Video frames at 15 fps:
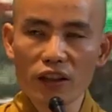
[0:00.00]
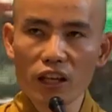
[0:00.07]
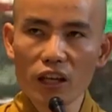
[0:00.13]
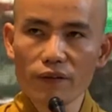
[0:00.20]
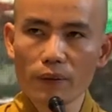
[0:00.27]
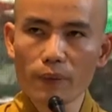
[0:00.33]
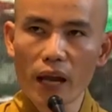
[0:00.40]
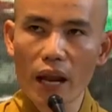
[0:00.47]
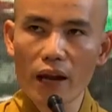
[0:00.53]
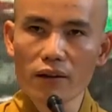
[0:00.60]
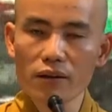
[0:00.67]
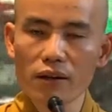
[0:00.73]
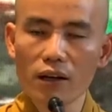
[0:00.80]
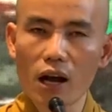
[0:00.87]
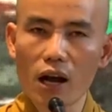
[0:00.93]
teeth of
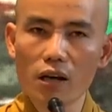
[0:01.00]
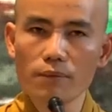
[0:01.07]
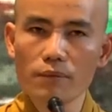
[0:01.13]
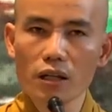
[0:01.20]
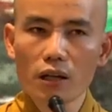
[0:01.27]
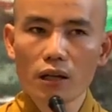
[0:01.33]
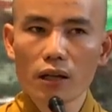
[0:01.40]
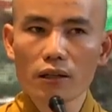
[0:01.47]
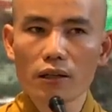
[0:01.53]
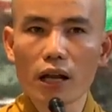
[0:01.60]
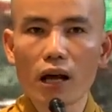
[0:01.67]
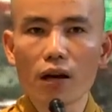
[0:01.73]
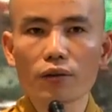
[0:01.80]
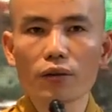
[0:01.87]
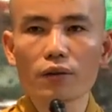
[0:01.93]
anger comes,
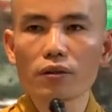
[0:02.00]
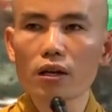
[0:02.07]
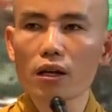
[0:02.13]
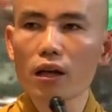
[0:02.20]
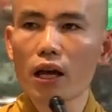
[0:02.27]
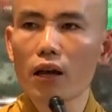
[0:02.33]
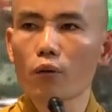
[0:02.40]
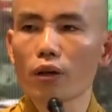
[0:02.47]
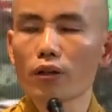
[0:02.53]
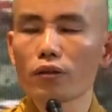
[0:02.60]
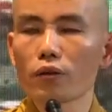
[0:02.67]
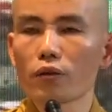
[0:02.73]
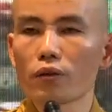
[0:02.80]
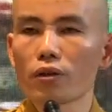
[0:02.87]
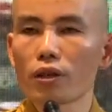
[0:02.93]
now you say, I want
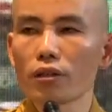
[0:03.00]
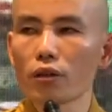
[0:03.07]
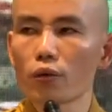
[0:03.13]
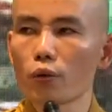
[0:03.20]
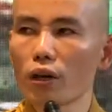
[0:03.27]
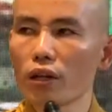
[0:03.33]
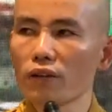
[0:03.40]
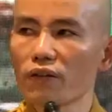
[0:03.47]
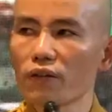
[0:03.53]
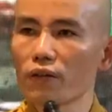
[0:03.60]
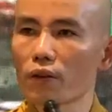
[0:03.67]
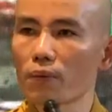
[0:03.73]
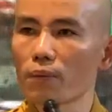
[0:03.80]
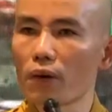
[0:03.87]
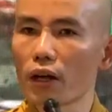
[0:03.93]
to run away
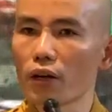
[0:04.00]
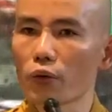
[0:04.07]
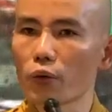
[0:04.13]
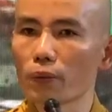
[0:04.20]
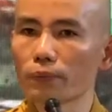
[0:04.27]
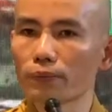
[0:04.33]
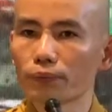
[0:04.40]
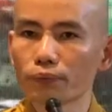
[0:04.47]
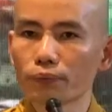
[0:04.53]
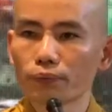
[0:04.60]
from my room.